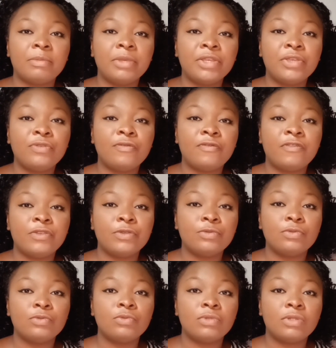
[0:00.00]
make you
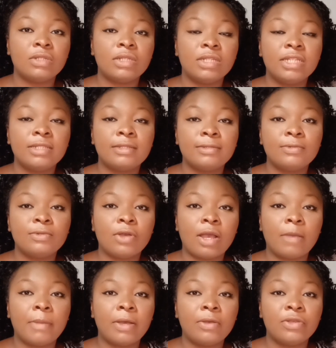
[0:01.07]
feel little
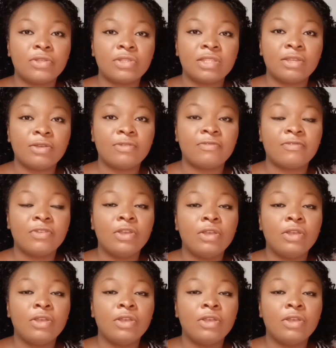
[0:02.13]
about yourself,